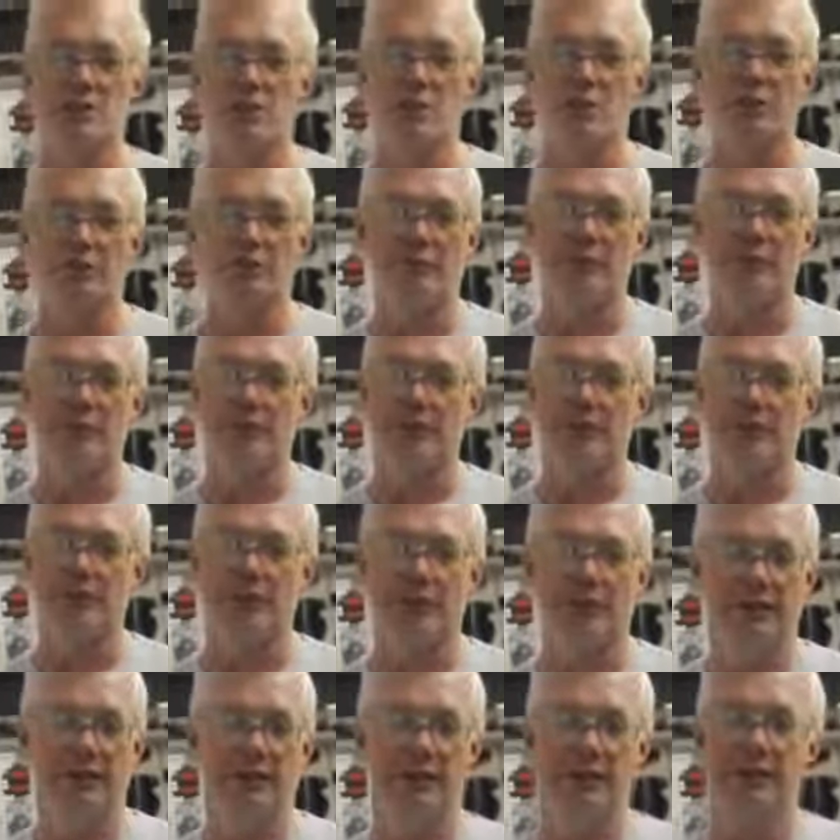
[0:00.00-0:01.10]
on 12 volts.
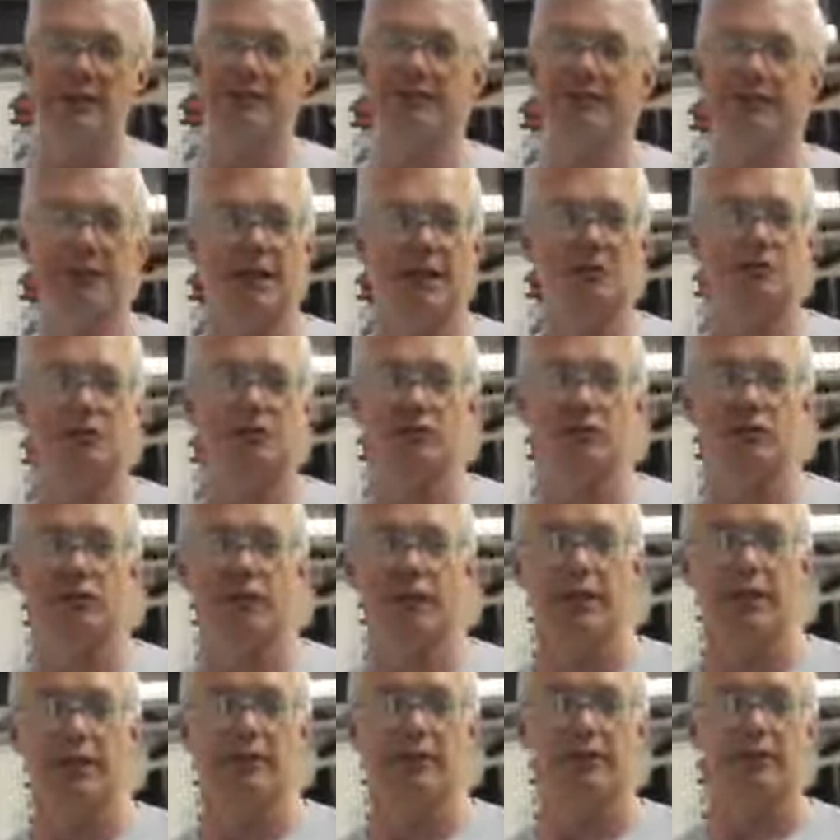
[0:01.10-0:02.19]
Well, that's not true
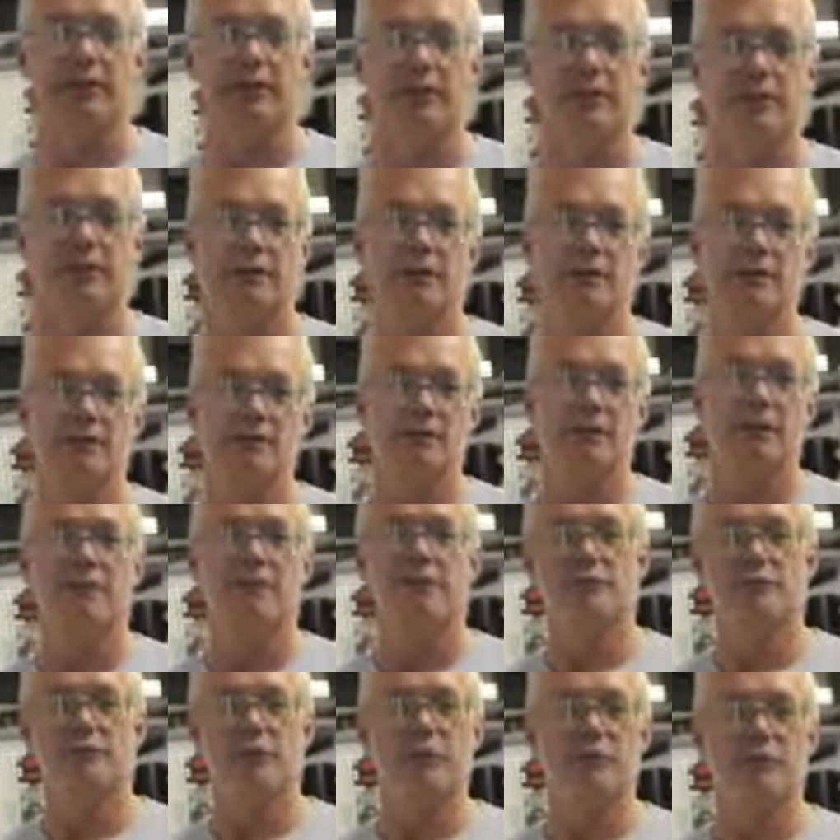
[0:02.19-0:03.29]
either. If you have
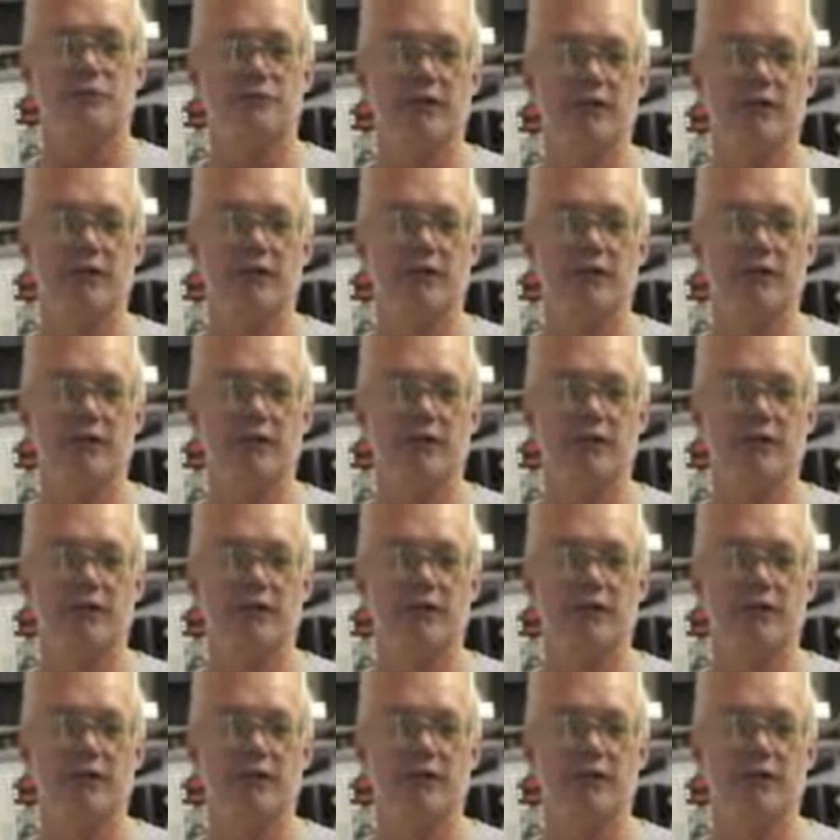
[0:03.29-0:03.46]
your voltage